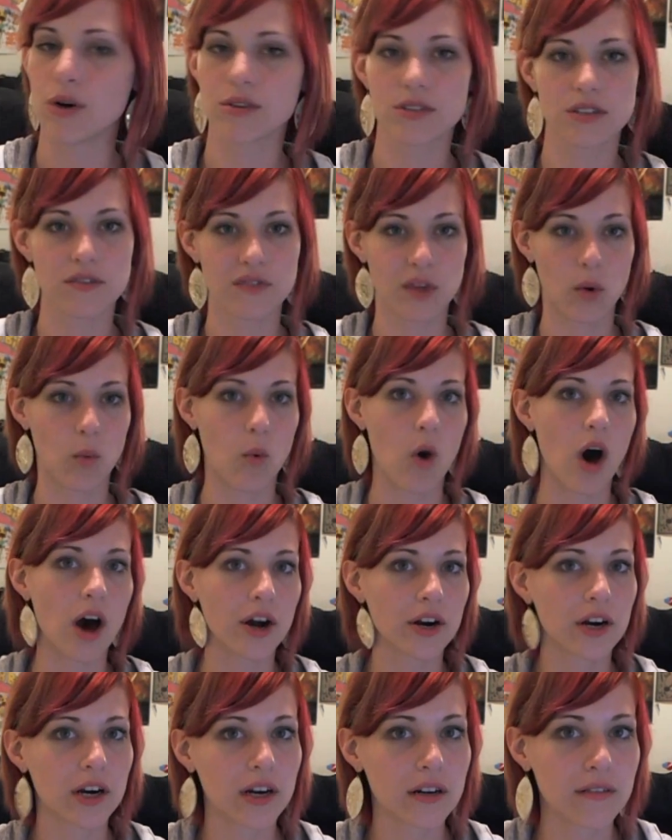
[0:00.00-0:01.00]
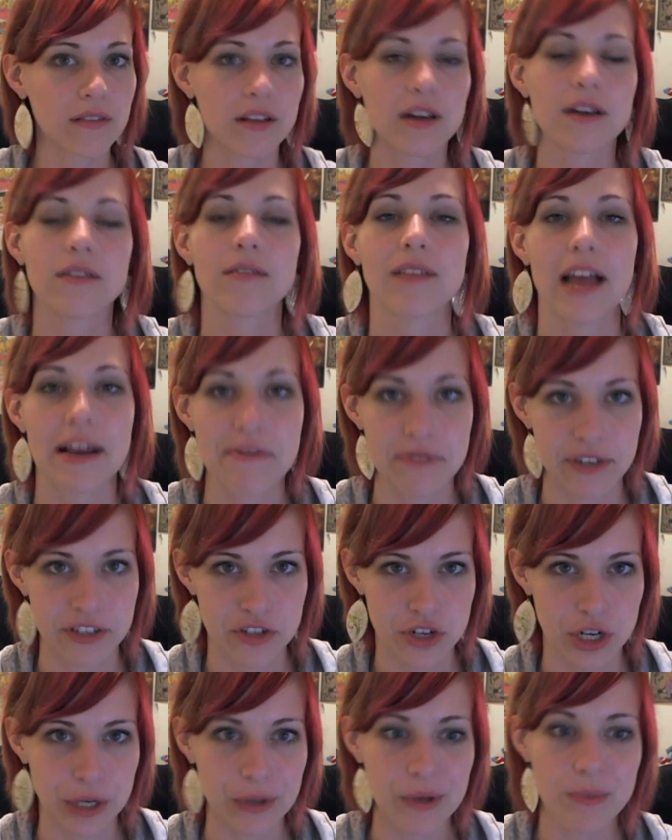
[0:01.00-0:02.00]
most of the water, the light
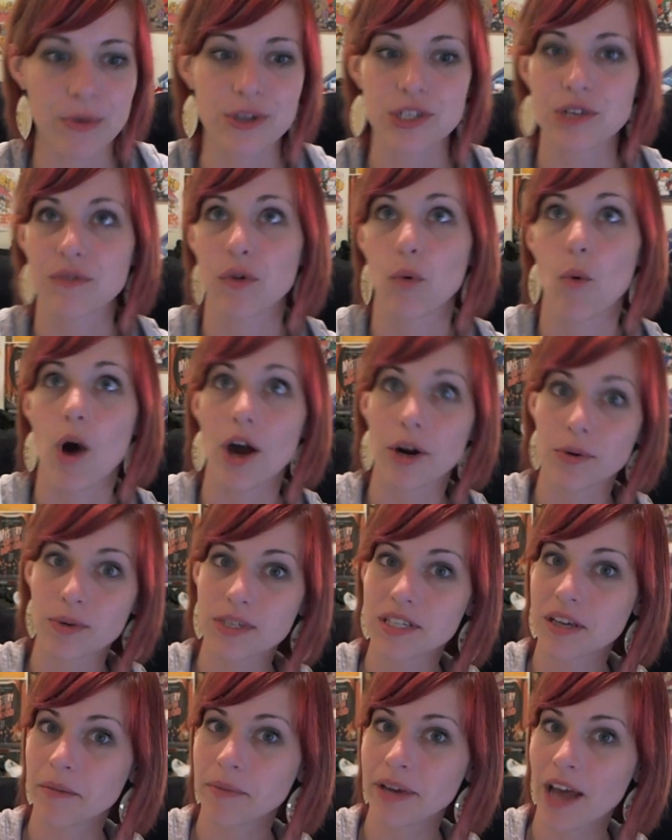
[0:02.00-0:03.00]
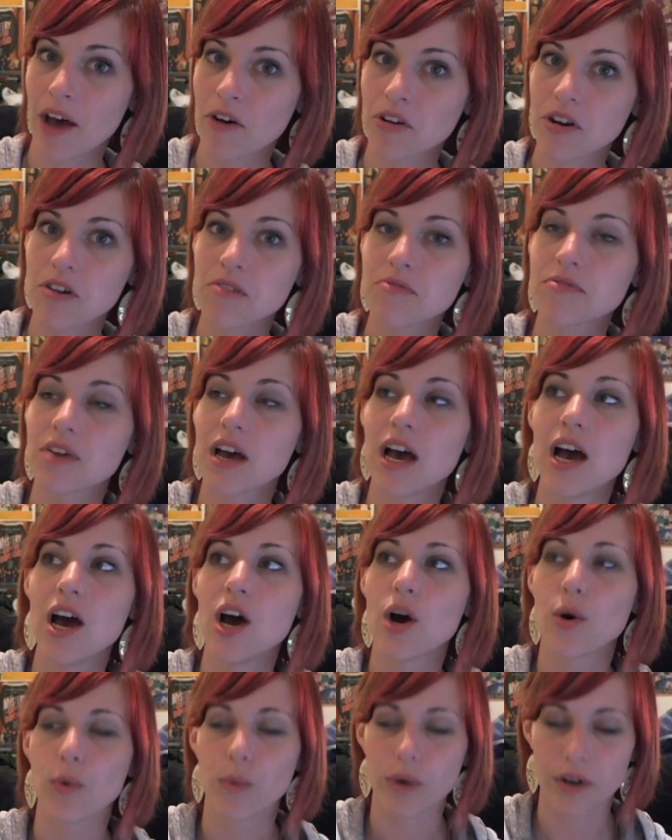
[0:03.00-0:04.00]
fixture that most of the water was coming out of,
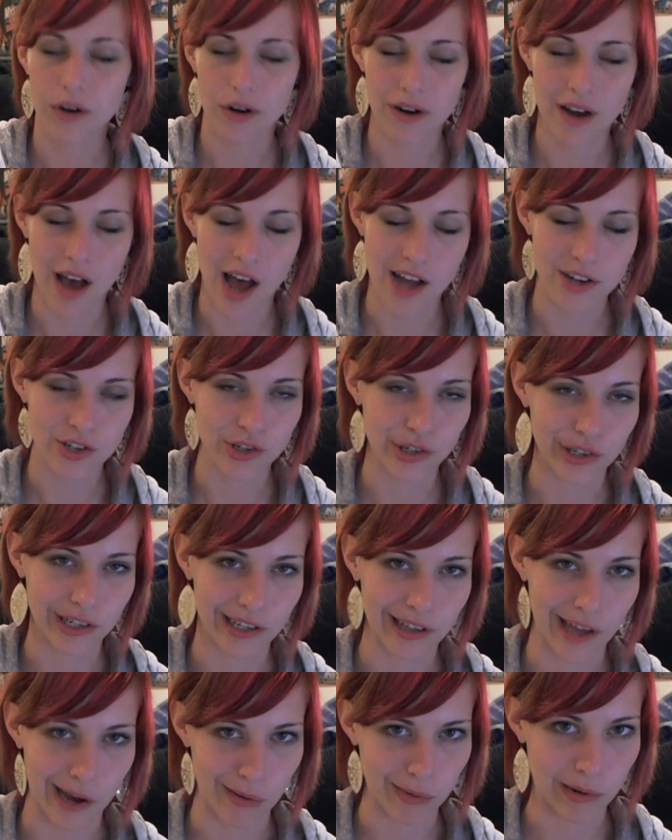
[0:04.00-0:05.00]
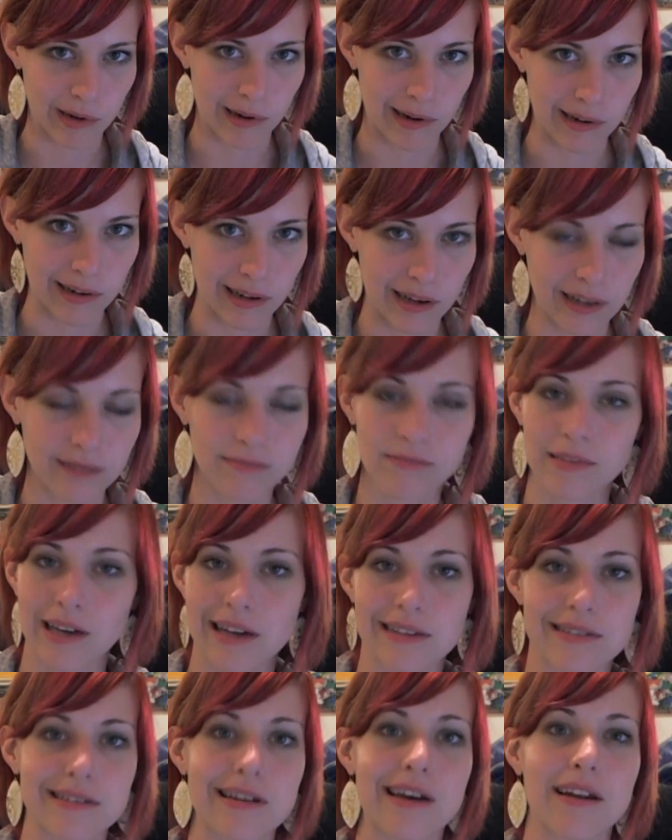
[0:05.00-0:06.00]
we are not turning that one on yet.
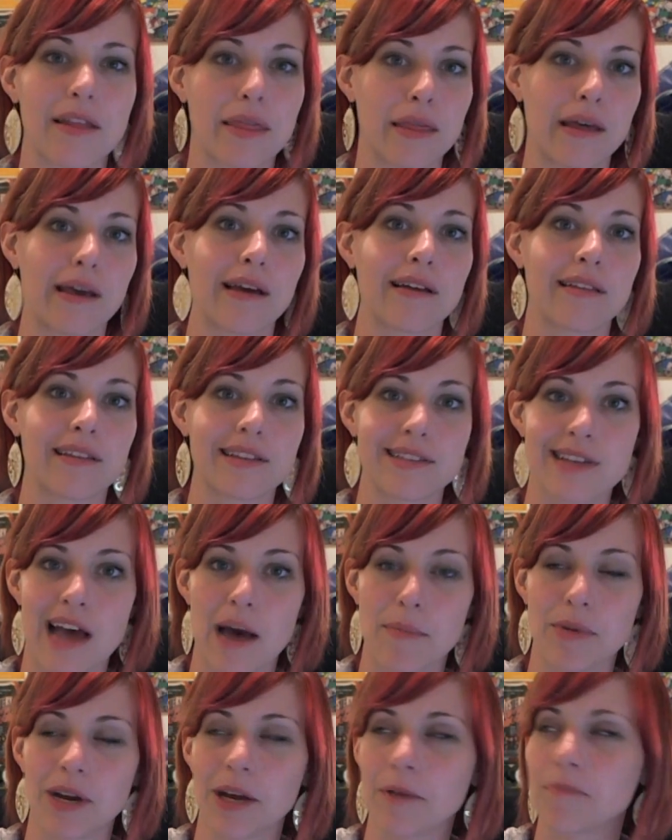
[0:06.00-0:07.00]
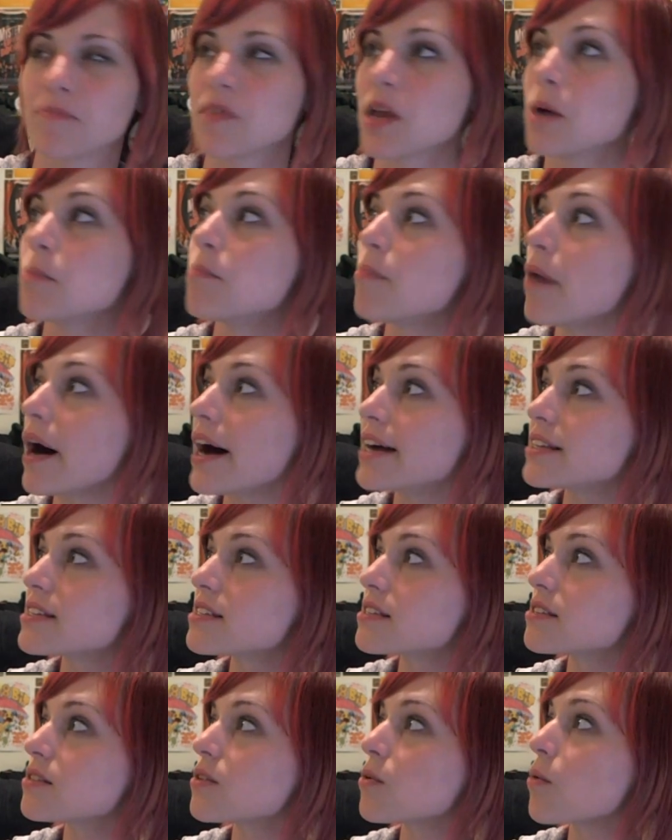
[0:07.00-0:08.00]
That's not a thing that's happening.
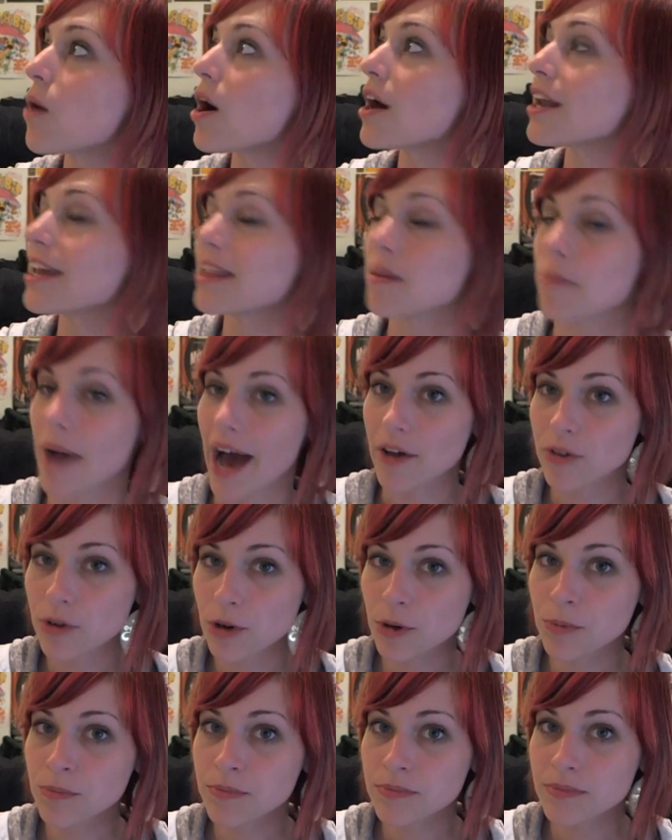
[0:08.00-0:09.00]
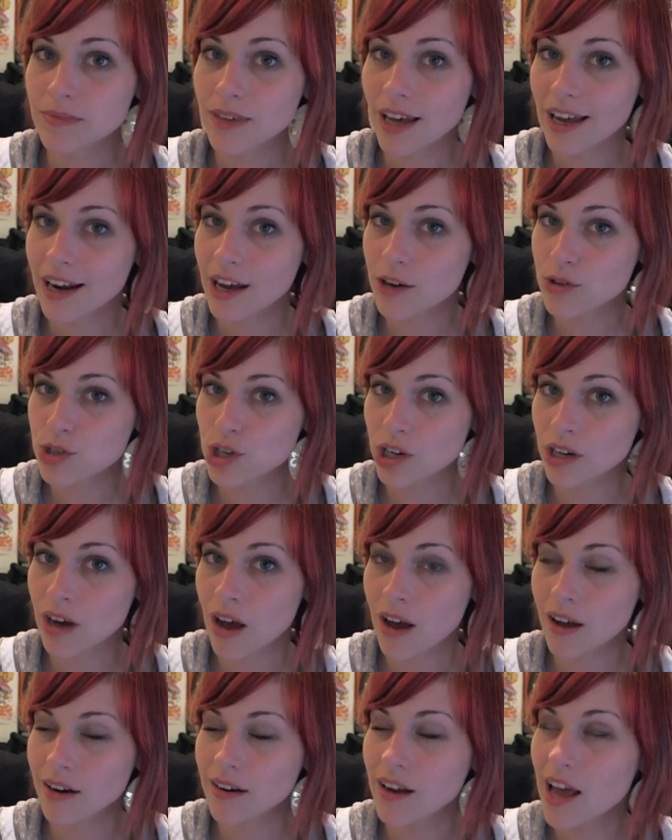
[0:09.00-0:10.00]
But the one in the bathroom can now turn
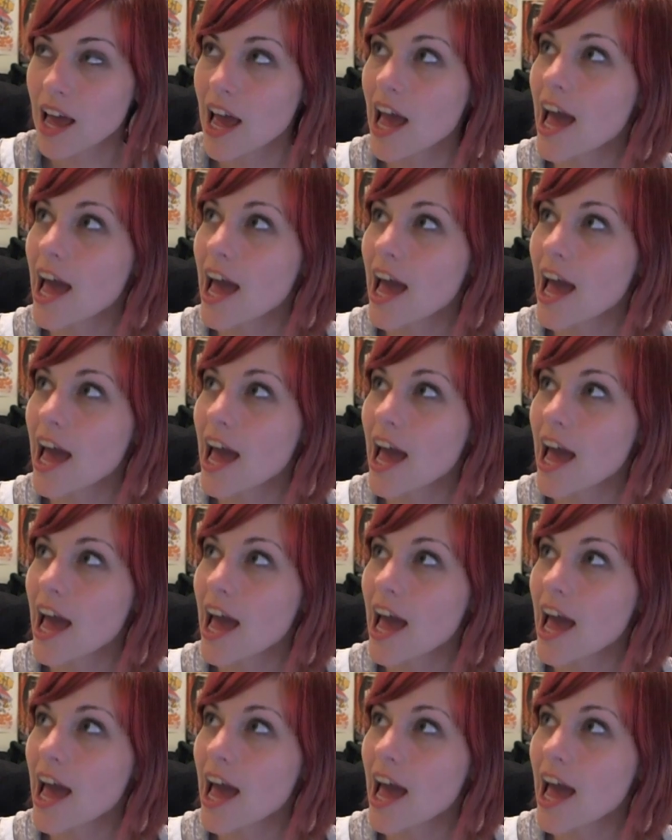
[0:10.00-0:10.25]
on,